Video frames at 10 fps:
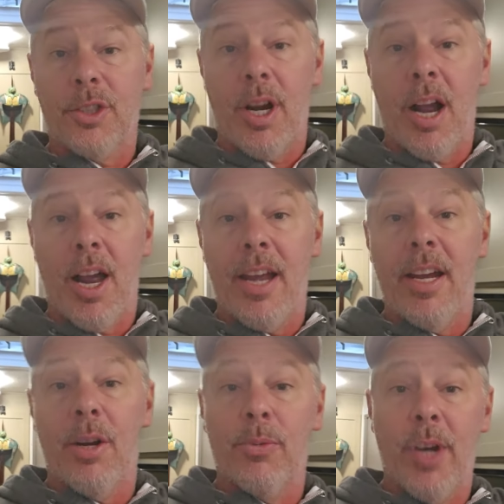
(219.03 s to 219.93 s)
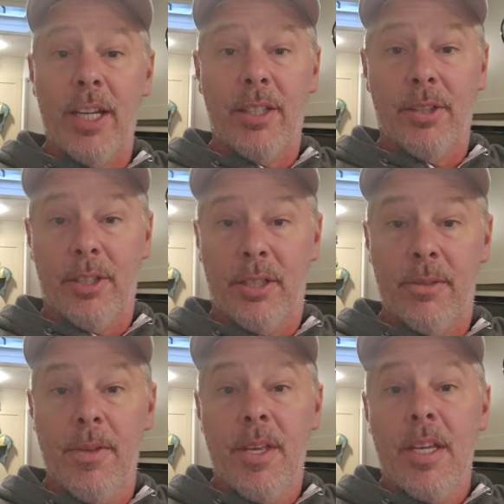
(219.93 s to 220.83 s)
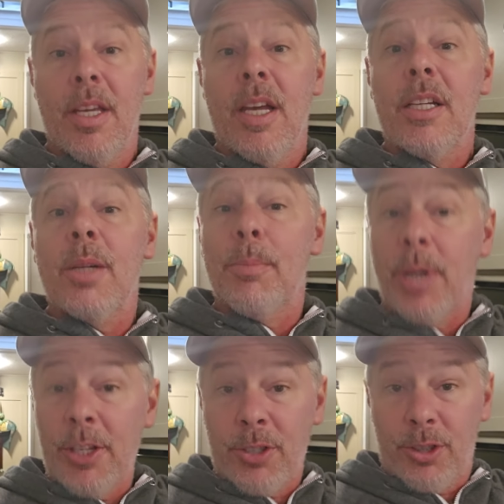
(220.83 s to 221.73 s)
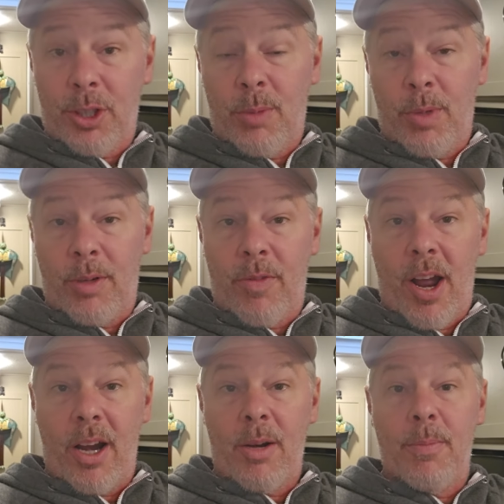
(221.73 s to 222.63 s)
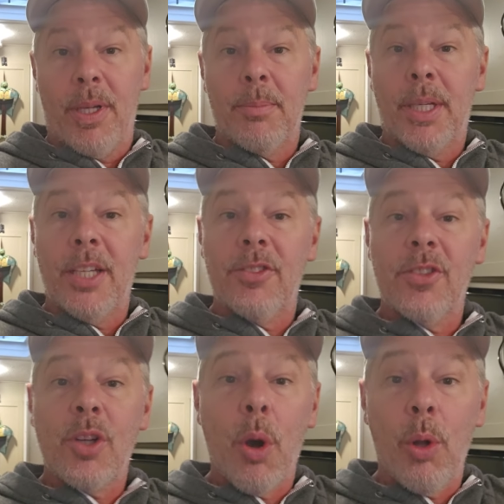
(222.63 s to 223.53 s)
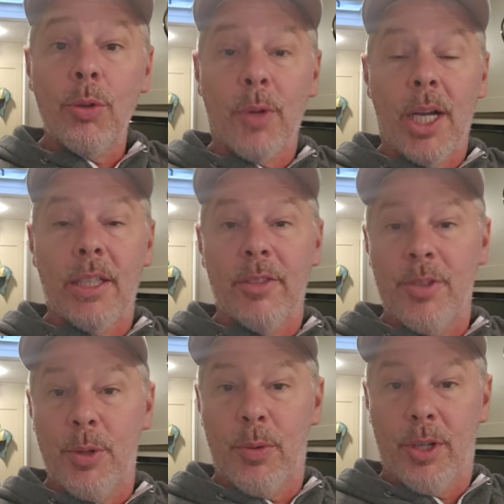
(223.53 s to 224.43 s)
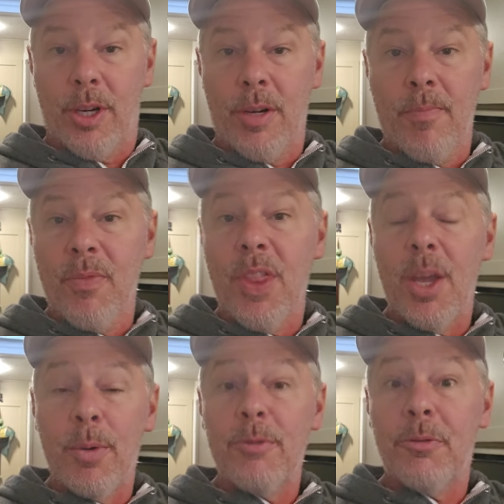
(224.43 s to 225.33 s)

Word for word: try a regular compressor dehumidifier, but because it's cold where I live in the winter, it would